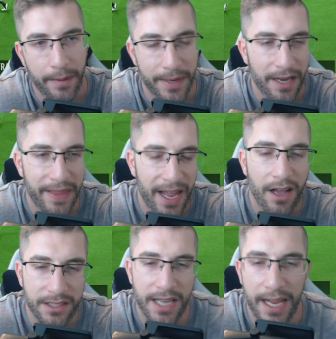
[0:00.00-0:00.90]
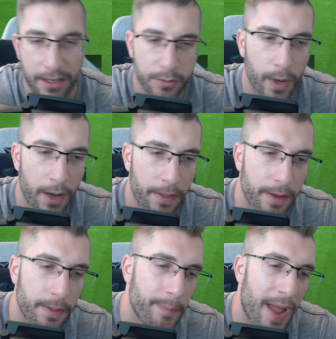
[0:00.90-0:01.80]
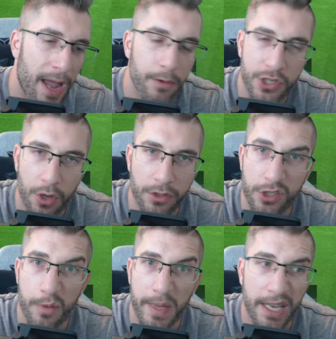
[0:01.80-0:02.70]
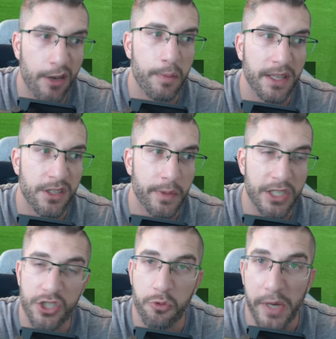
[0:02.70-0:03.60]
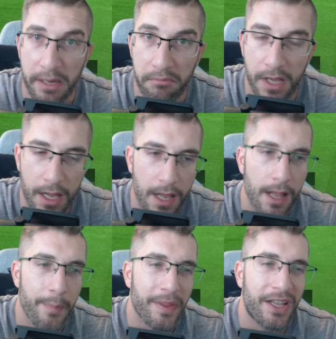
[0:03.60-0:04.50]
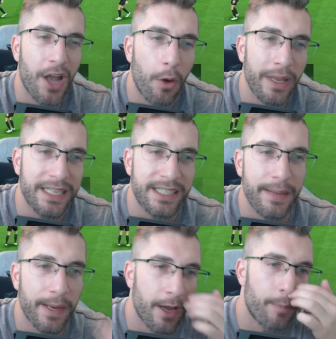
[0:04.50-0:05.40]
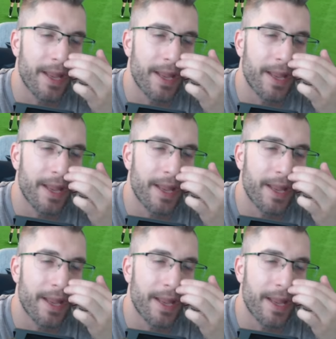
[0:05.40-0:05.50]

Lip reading: I mean, they are saying as well that the power shots could be a little bit too extreme. But the goalies seem a little bit